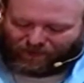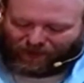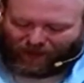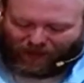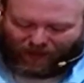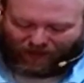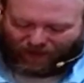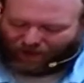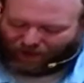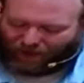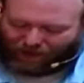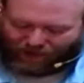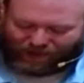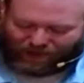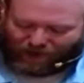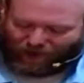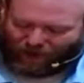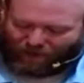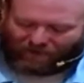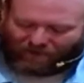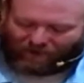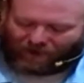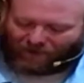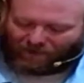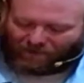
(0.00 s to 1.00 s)
There is
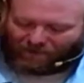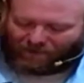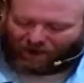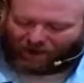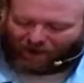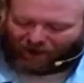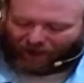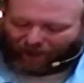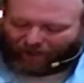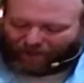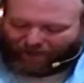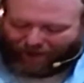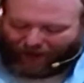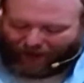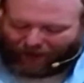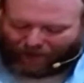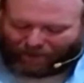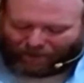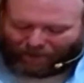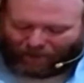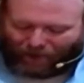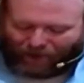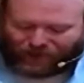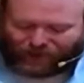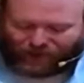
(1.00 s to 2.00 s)
often a feeling of added
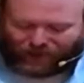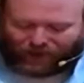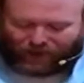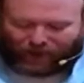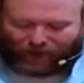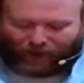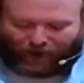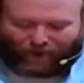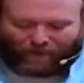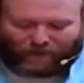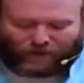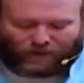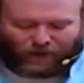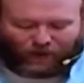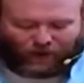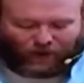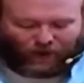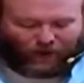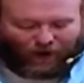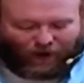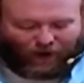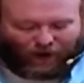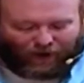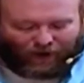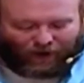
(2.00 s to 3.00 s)
pressure that comes with the
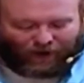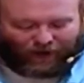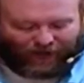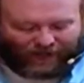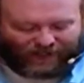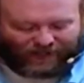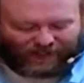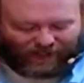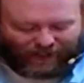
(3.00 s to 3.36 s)
holidays,